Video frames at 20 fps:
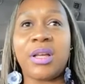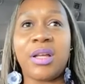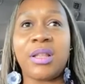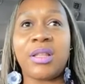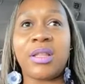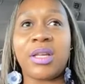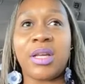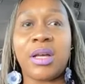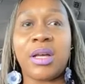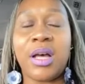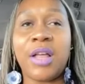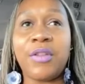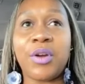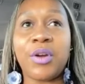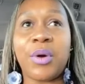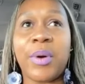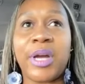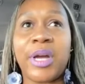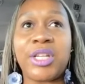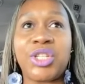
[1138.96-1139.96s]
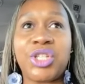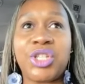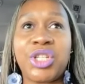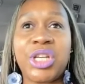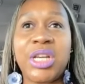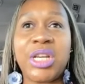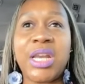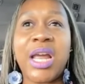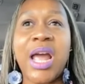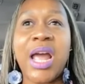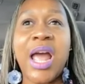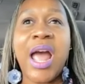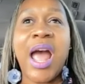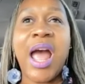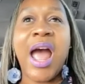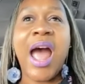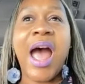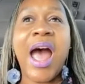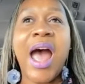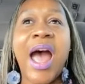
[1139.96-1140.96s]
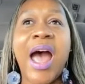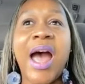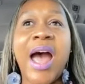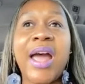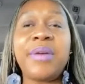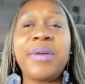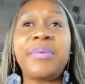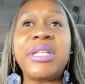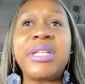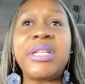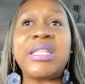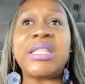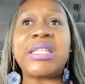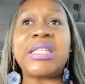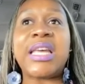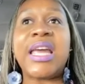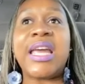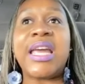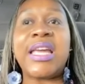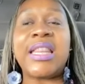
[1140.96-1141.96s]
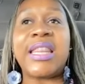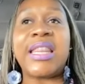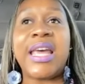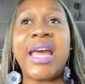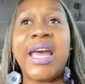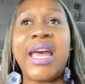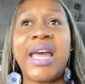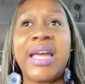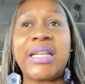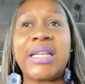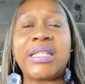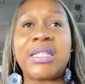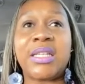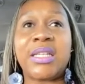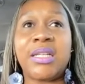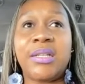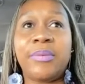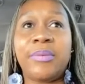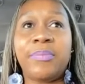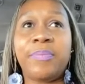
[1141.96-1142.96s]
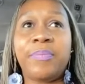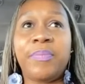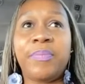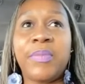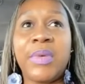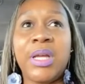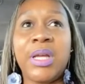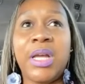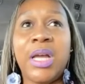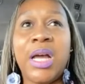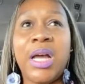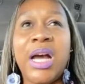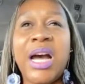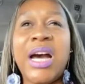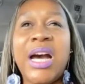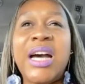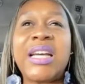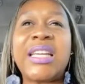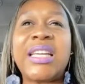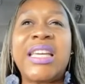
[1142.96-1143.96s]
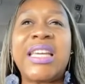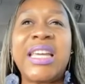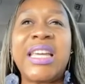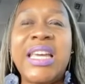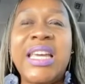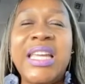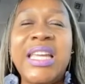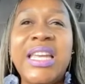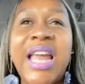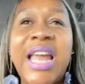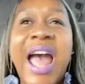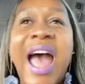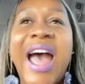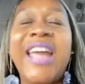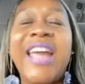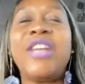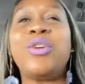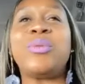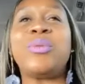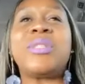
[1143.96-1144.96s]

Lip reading: other question, I would say that, again, I don't